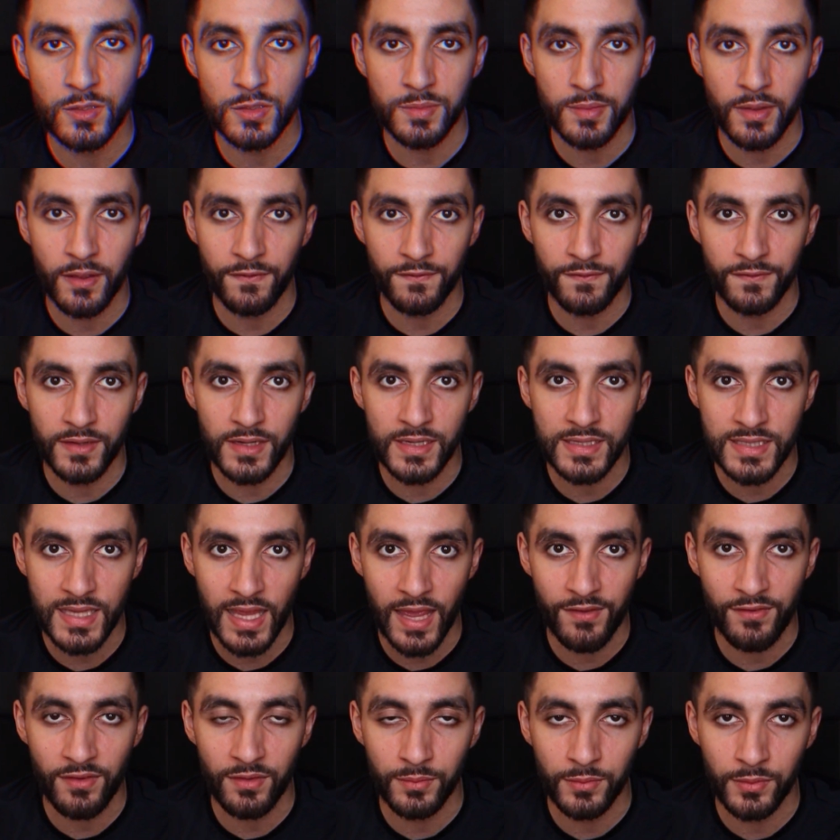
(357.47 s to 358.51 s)
was my
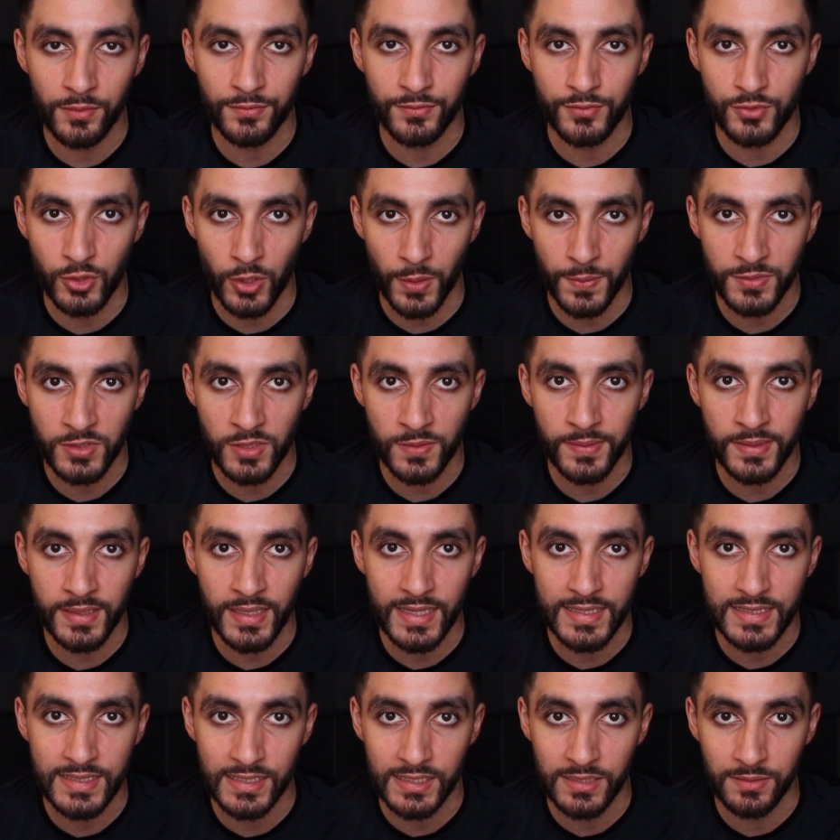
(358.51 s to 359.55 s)
first ever month dropshipping
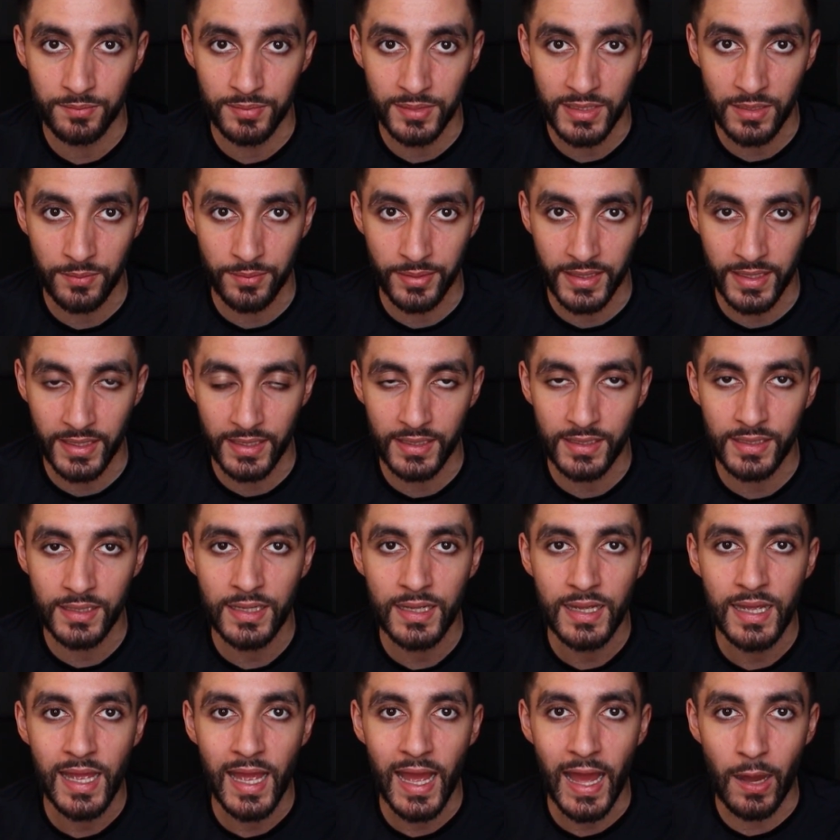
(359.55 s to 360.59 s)
as a complete
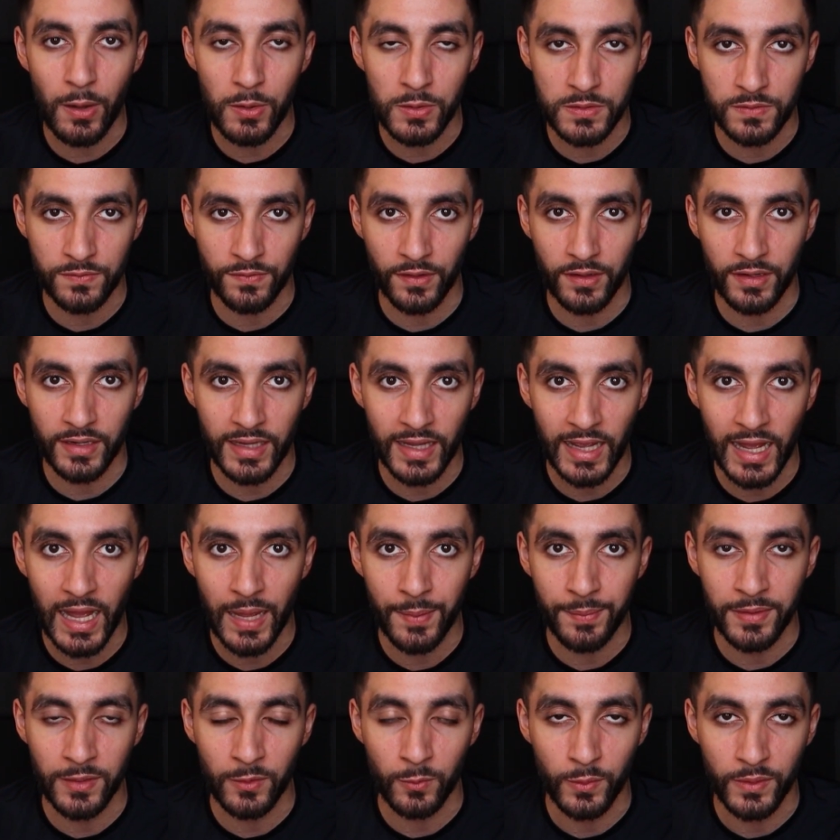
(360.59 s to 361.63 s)
beginner, I was very
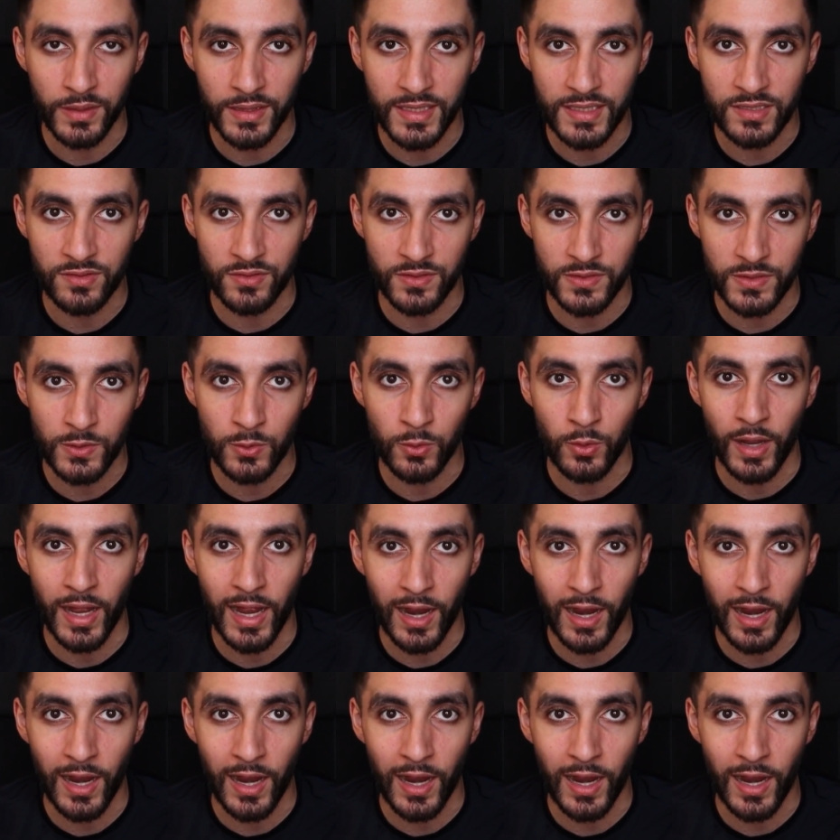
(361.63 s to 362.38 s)
happy with this result.